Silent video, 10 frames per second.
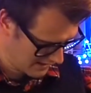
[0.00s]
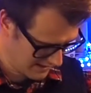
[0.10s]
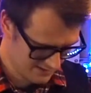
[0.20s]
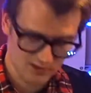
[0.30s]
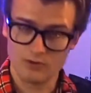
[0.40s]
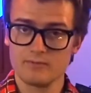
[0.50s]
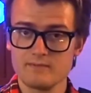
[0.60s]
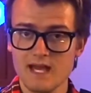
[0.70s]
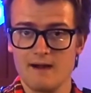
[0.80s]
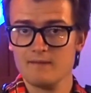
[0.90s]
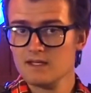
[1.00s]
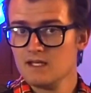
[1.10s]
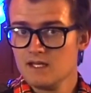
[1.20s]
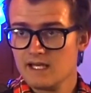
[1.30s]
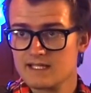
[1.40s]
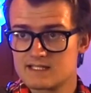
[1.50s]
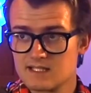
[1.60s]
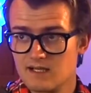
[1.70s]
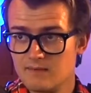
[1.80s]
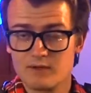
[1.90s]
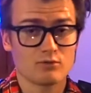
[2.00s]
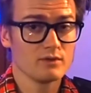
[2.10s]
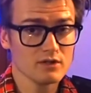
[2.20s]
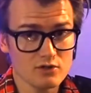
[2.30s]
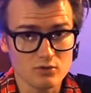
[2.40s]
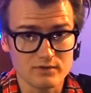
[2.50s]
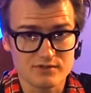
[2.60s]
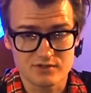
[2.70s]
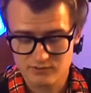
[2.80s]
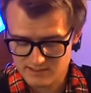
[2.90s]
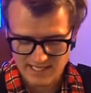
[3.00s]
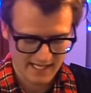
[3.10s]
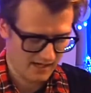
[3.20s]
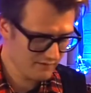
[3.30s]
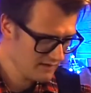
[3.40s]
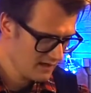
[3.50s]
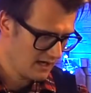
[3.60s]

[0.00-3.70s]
So yeah, it's been a really cool suit to have.